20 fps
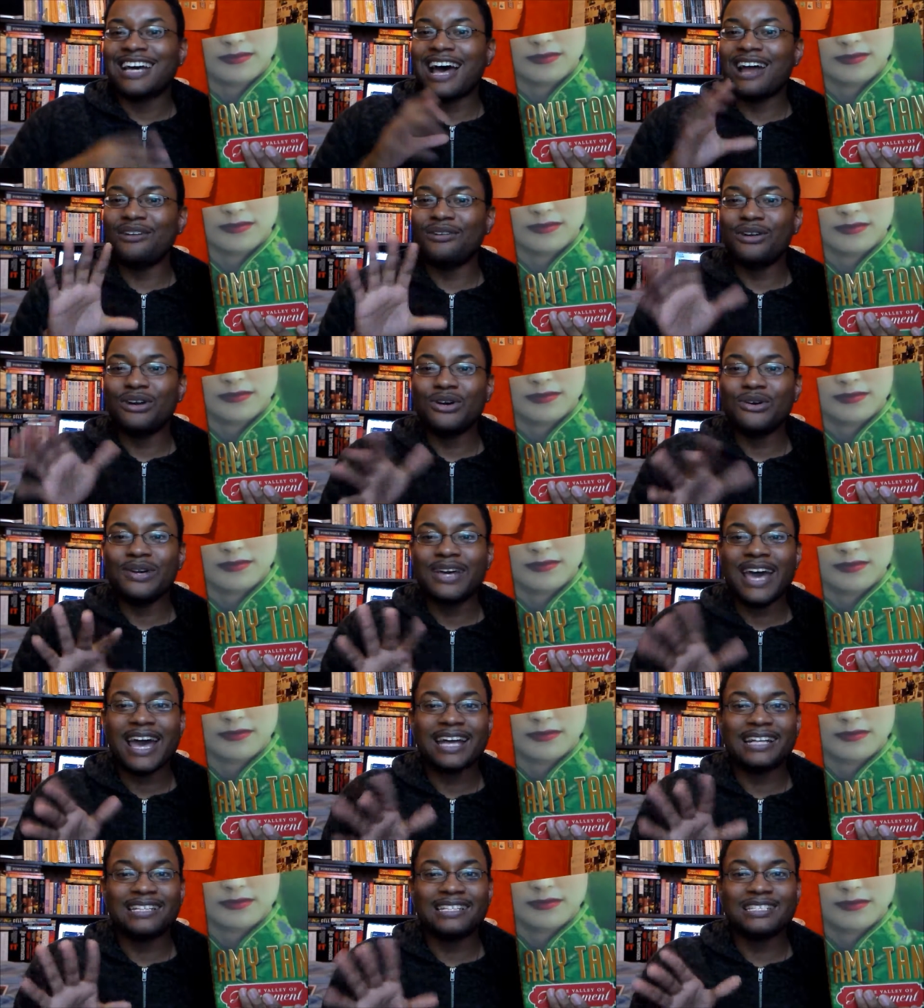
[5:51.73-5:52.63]
I don't know, it
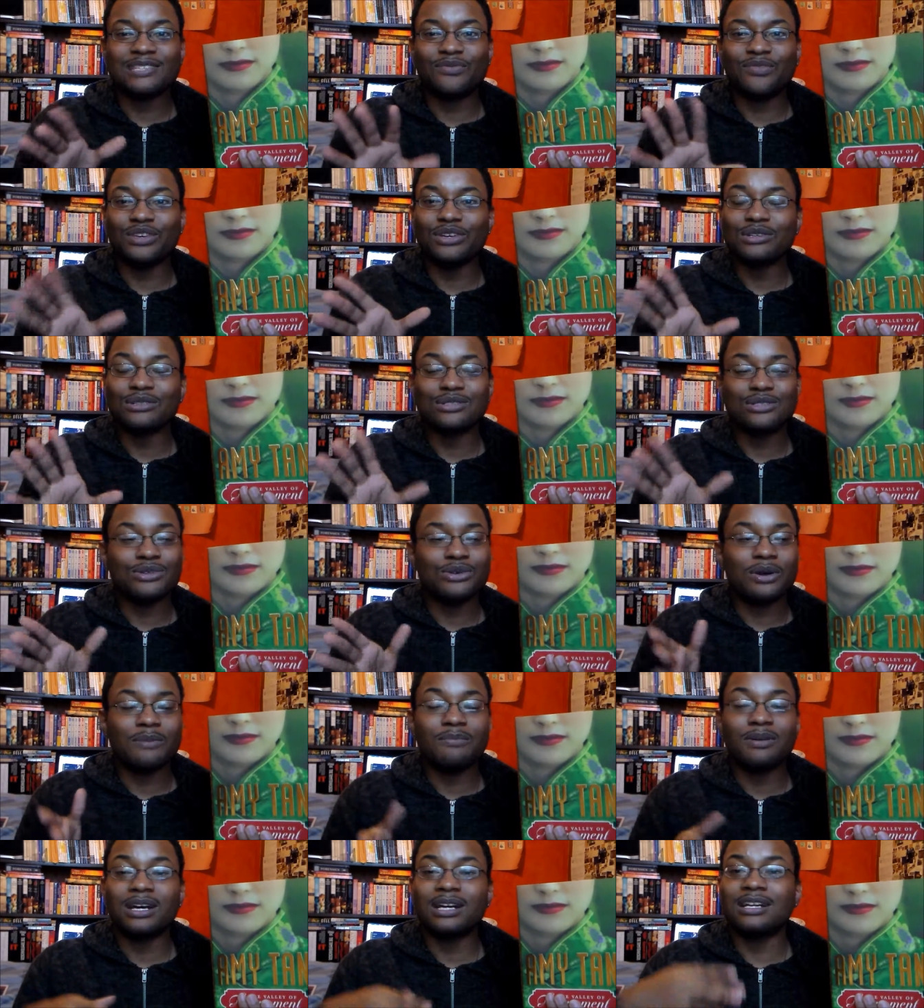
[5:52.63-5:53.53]
had this feel to
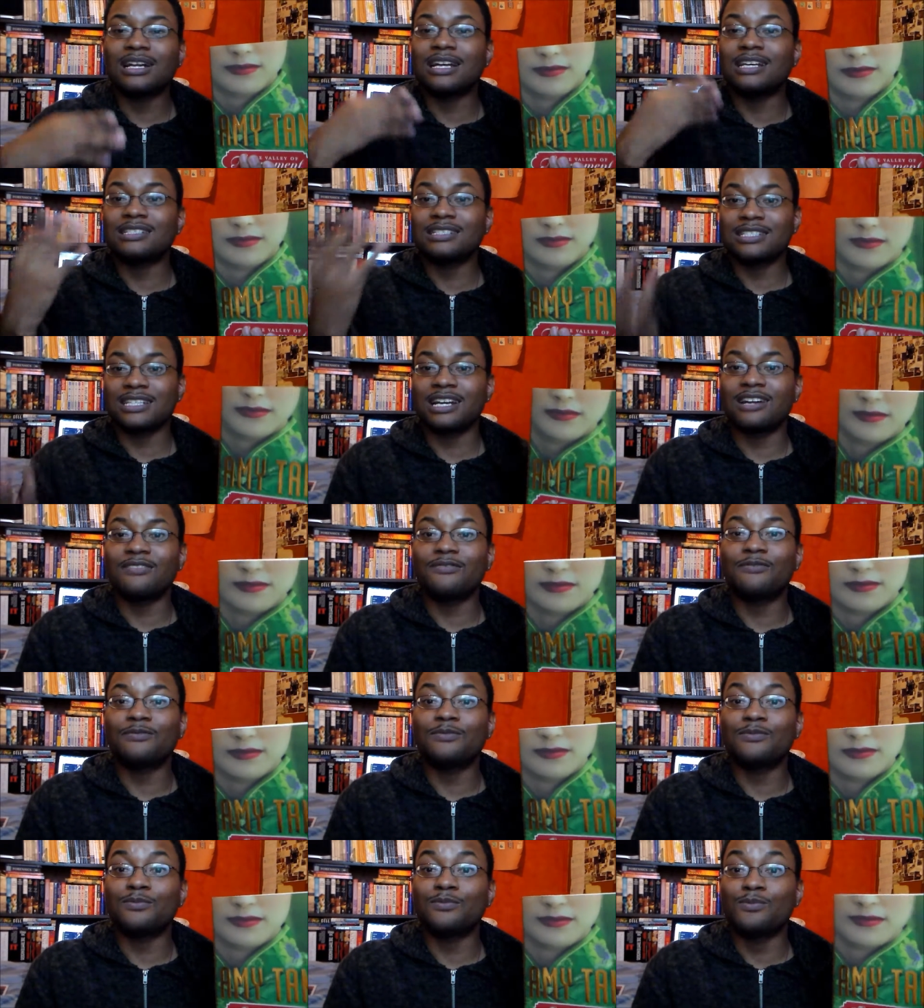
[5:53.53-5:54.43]
it, but instead of